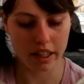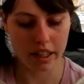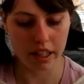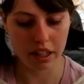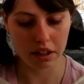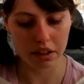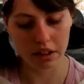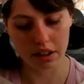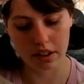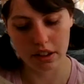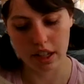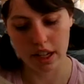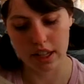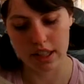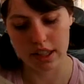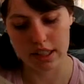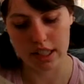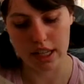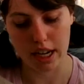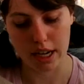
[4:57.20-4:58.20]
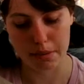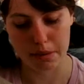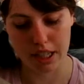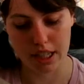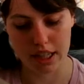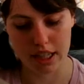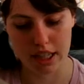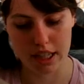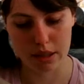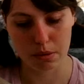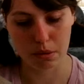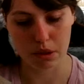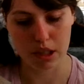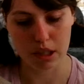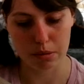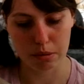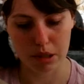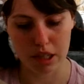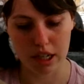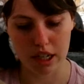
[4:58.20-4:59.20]
here, a lot of the times, at least
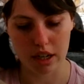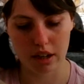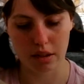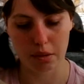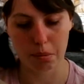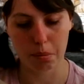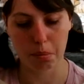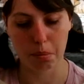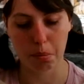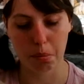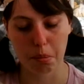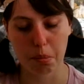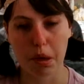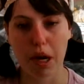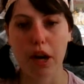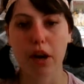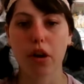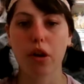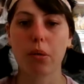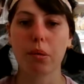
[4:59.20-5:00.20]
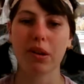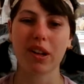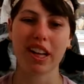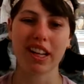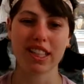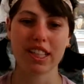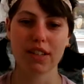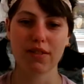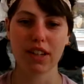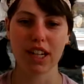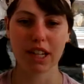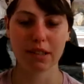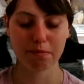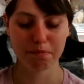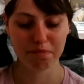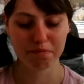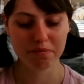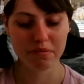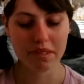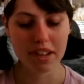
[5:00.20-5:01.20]
within Paranormal Activity,
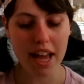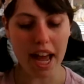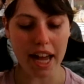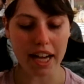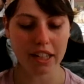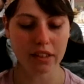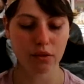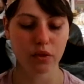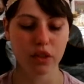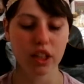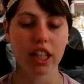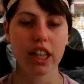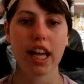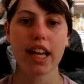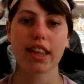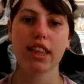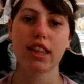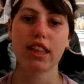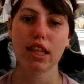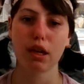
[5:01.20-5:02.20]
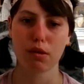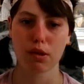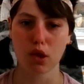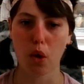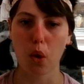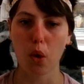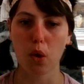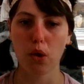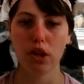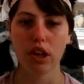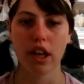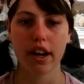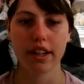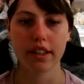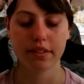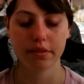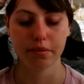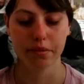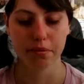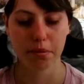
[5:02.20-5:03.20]
I didn't feel like there was a whole
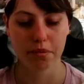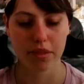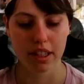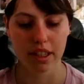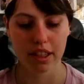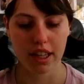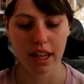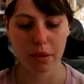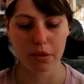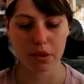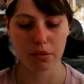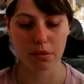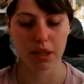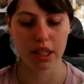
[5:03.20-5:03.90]
lot that